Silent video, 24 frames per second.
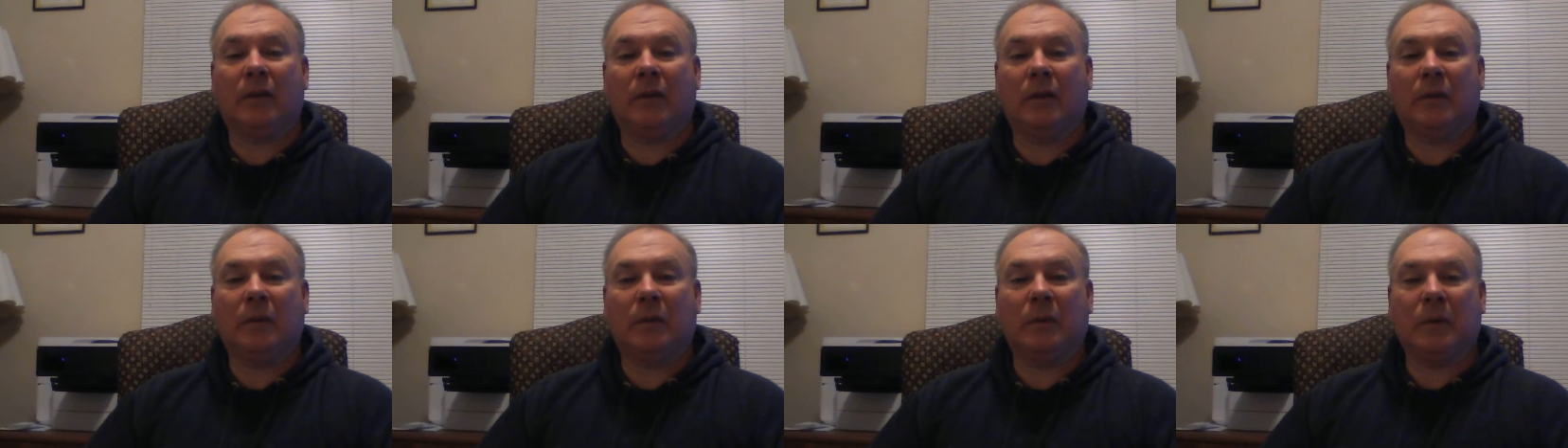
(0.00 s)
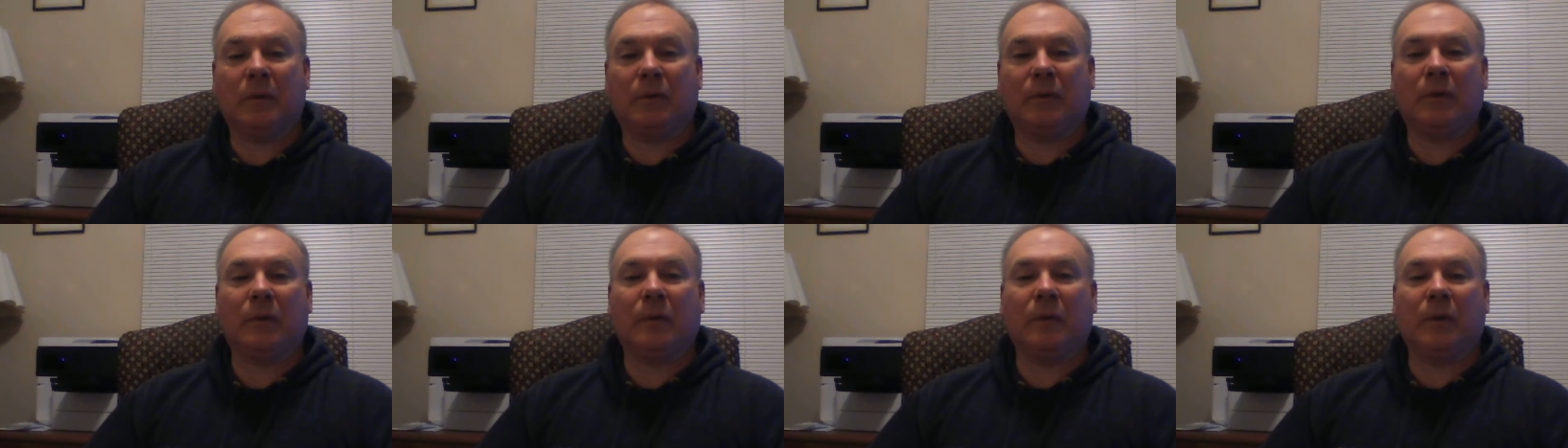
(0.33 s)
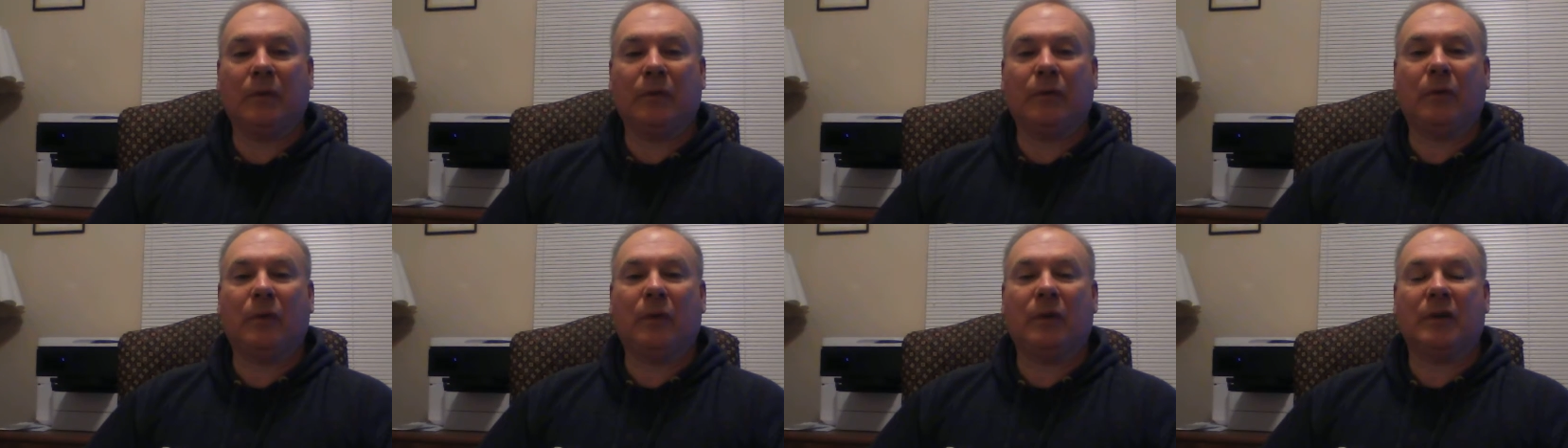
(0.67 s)
So
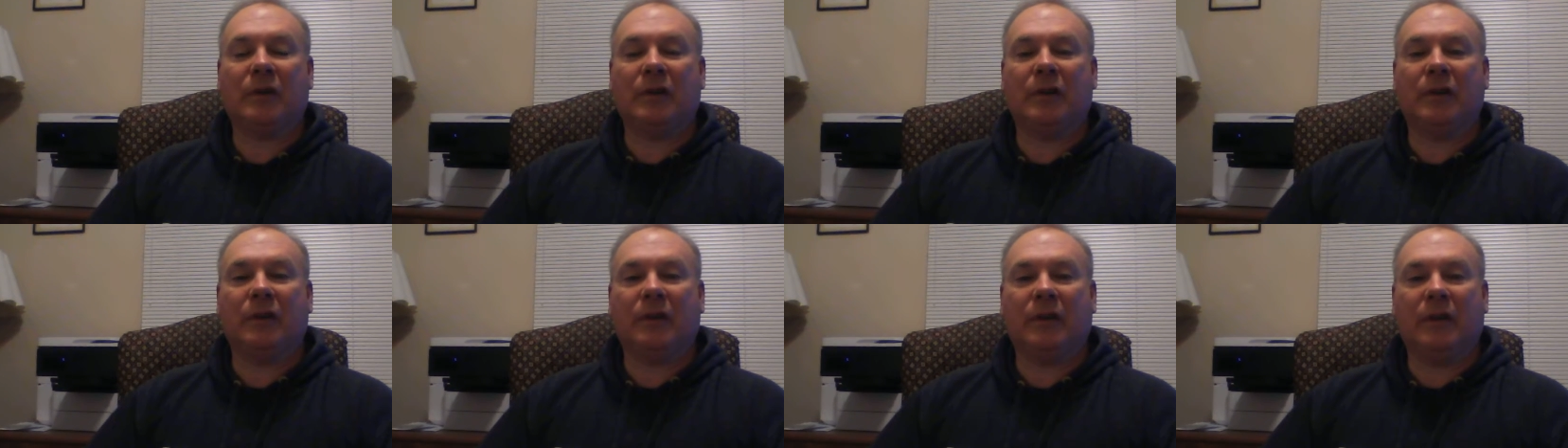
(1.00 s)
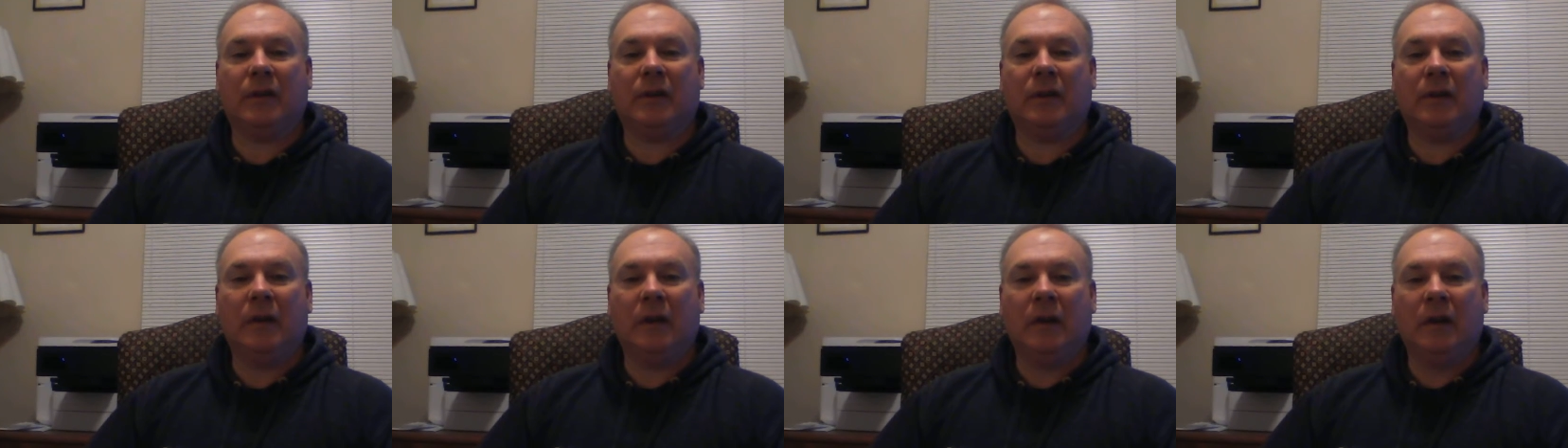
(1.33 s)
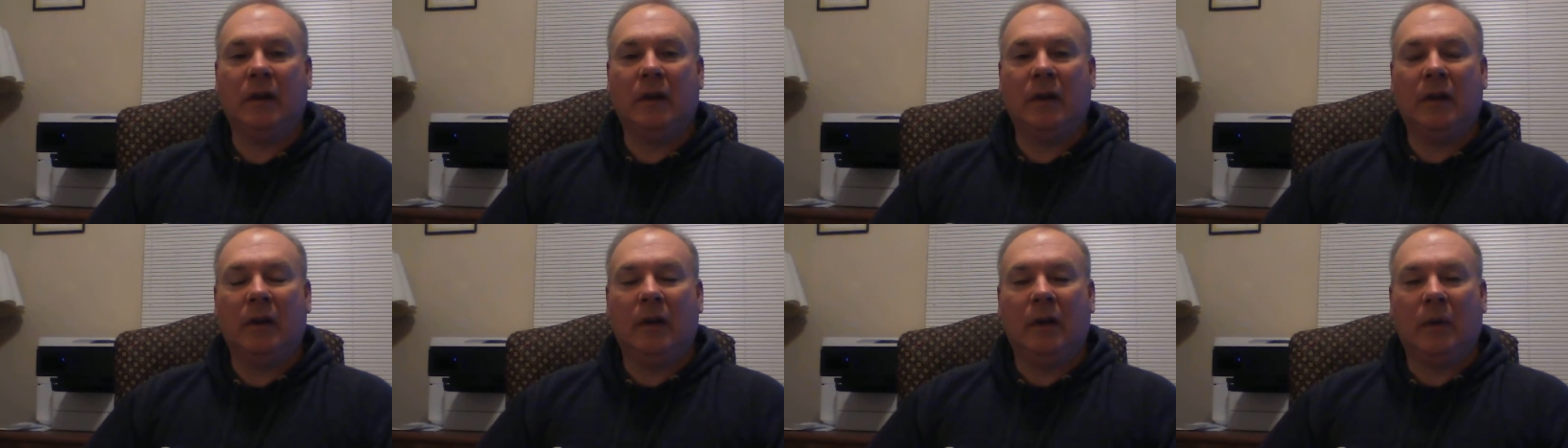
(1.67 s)
we're fortunate that
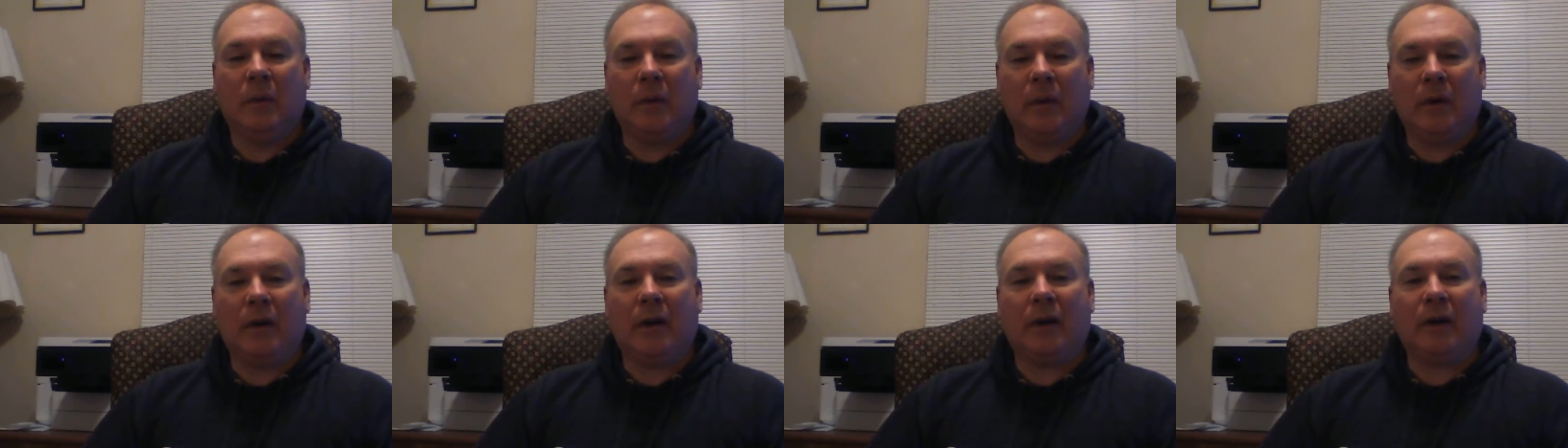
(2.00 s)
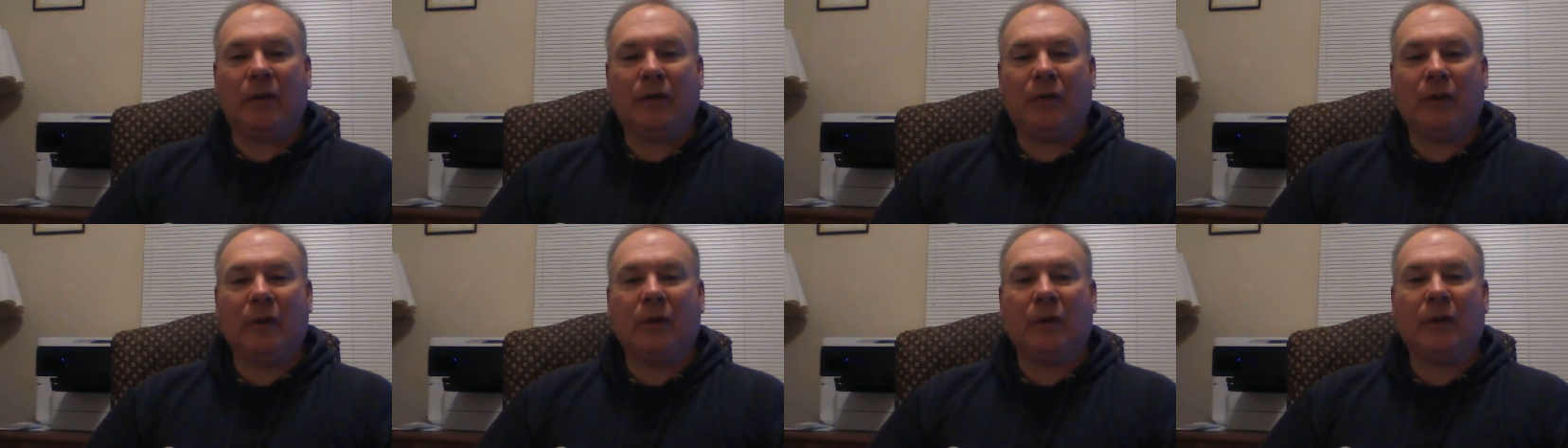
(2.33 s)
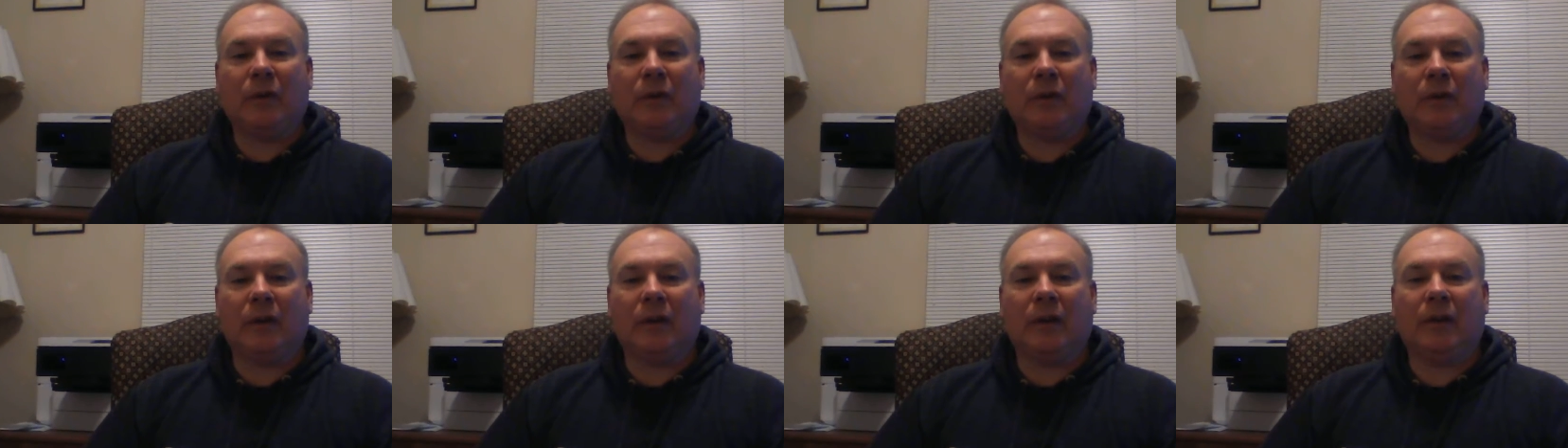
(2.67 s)
we don't have to
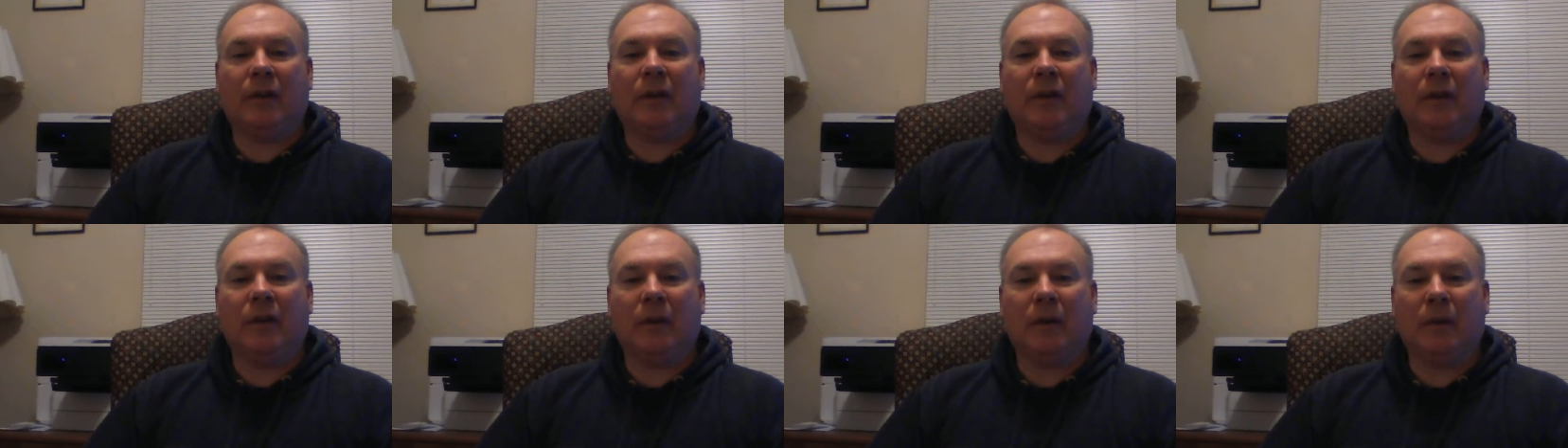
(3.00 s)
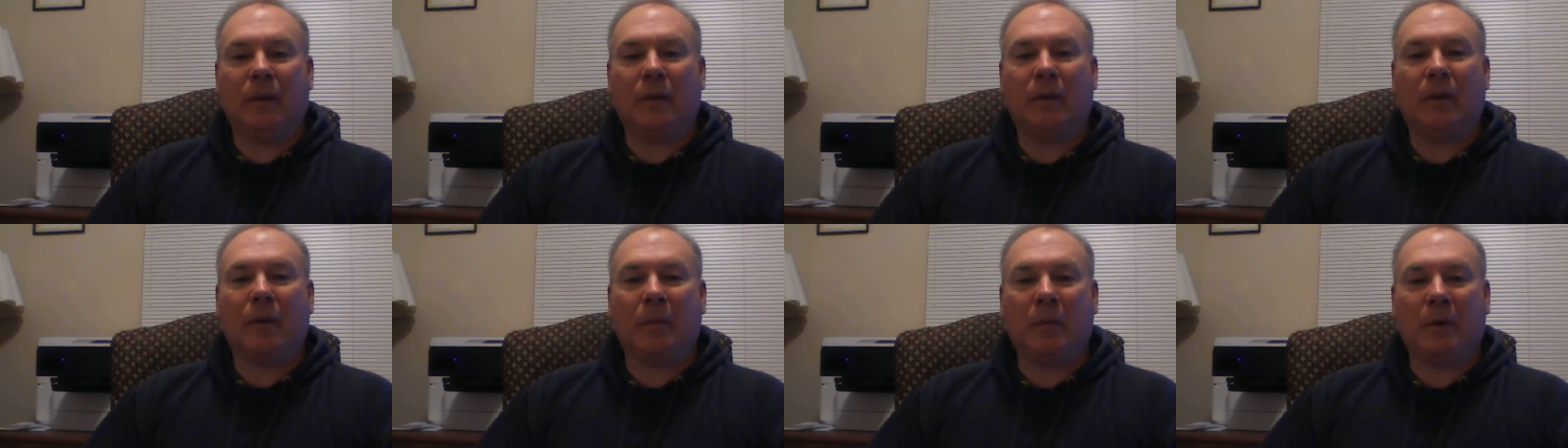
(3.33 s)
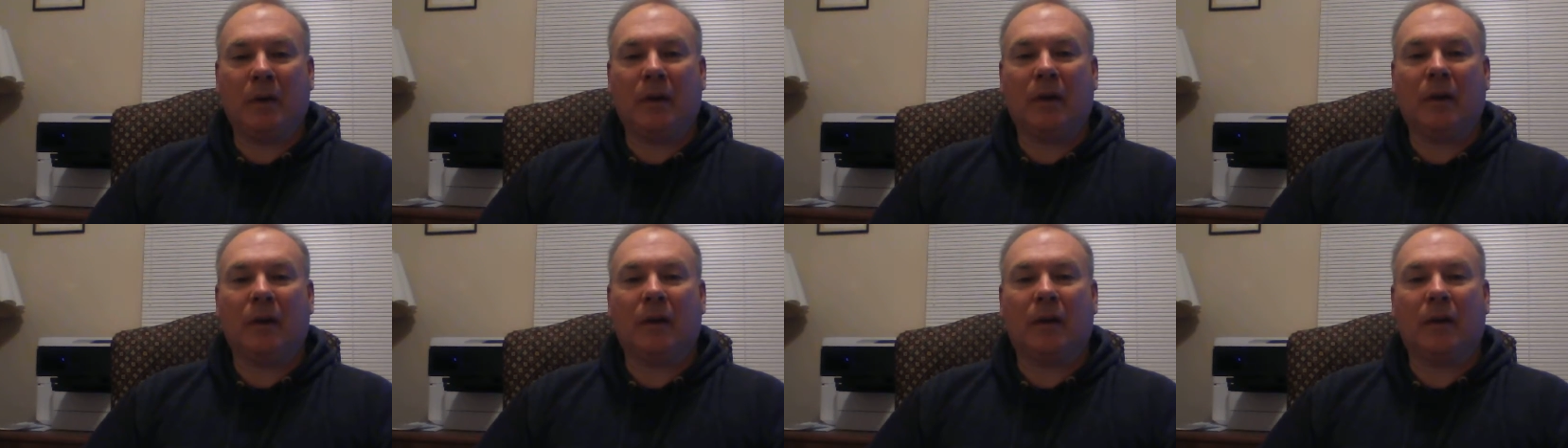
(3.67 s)
focus on the
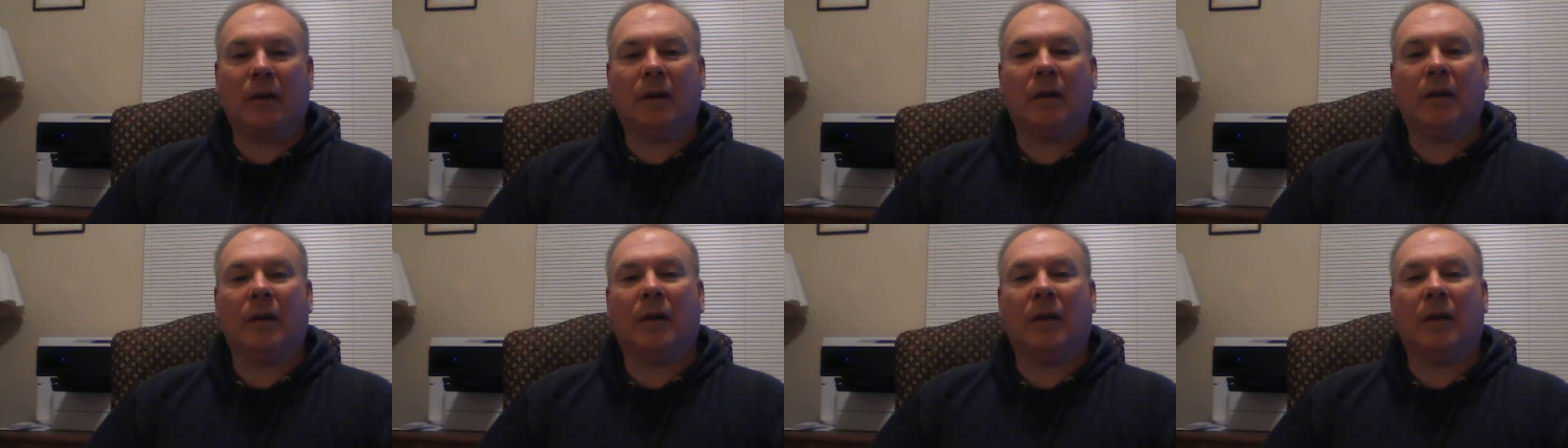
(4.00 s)
arithmetic